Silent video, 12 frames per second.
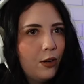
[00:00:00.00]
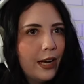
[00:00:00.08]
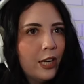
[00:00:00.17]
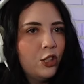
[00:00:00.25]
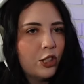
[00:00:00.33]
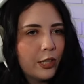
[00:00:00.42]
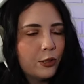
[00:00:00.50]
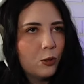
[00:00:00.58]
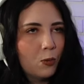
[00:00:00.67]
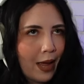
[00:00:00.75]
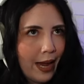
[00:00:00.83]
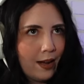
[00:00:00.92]
In a gentle
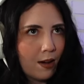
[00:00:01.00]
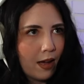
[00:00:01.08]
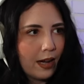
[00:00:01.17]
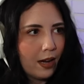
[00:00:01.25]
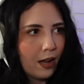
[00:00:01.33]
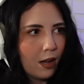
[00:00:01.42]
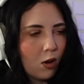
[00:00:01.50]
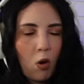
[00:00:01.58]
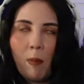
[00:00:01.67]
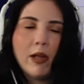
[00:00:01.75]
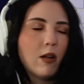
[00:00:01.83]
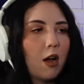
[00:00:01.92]
way, not in a oh
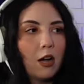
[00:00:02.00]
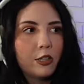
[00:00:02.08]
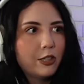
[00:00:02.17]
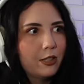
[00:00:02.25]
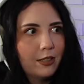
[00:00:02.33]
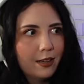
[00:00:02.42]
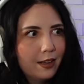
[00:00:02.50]
my gosh,